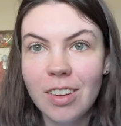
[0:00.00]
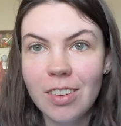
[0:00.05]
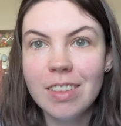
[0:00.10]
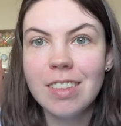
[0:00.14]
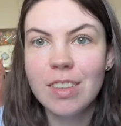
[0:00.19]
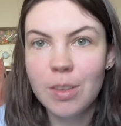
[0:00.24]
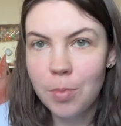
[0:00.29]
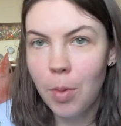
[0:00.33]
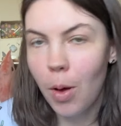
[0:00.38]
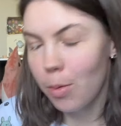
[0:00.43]

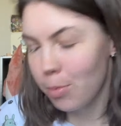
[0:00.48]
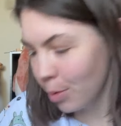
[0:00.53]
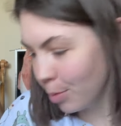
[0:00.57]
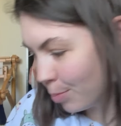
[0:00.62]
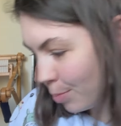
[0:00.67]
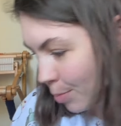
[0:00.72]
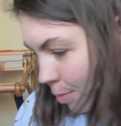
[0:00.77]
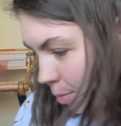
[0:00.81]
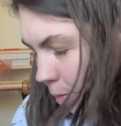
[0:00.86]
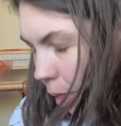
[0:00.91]
a
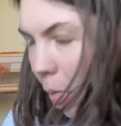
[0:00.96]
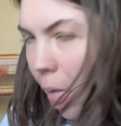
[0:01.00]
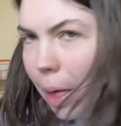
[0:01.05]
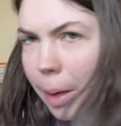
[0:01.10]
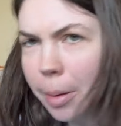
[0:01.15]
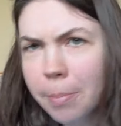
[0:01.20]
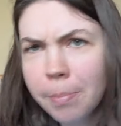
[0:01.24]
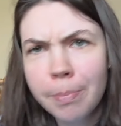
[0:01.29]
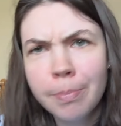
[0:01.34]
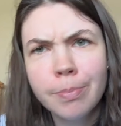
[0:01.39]
problem.
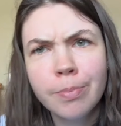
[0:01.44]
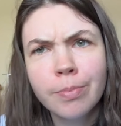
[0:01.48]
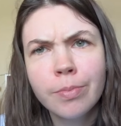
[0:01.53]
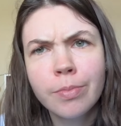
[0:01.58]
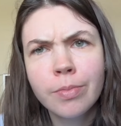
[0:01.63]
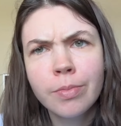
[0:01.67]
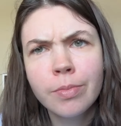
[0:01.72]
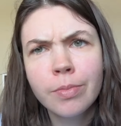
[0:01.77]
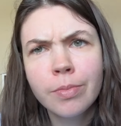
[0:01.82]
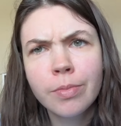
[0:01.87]
Yeah,
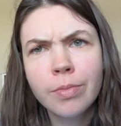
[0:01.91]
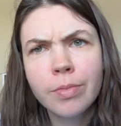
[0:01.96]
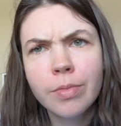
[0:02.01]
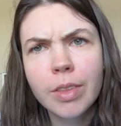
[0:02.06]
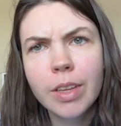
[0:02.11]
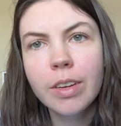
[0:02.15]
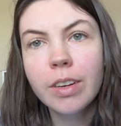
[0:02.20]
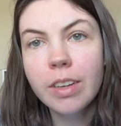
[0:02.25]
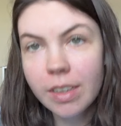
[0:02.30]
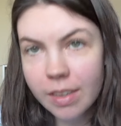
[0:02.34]

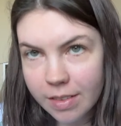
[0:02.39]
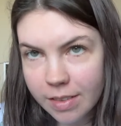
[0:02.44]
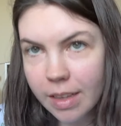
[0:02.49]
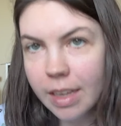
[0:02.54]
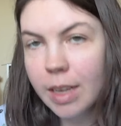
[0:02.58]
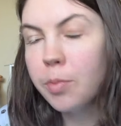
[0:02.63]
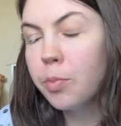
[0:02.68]
there is a